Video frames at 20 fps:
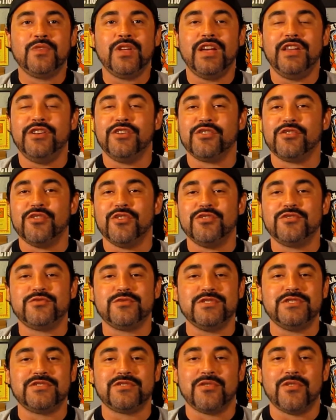in your
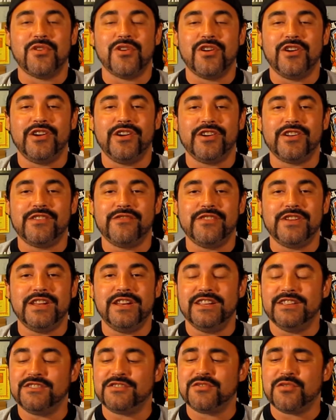grocery store or your
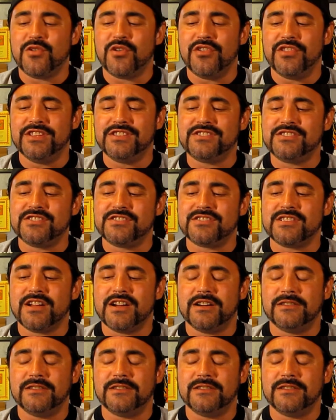convenience store. This is